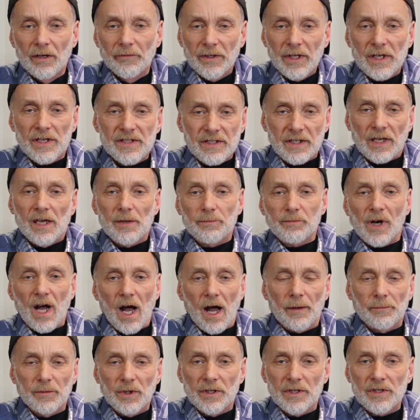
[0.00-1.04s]
We escaped
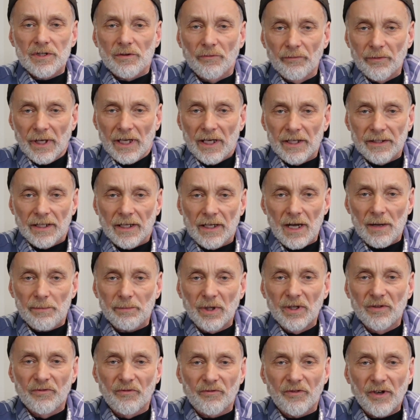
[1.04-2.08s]
communism. We ended
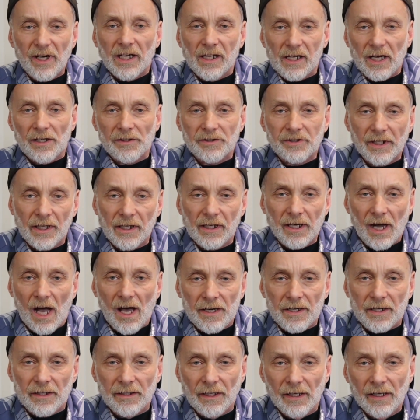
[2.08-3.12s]
up in free country
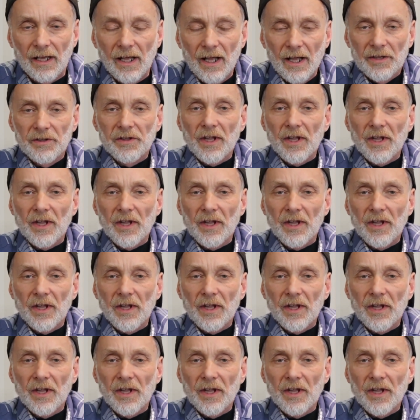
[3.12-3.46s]
Canada,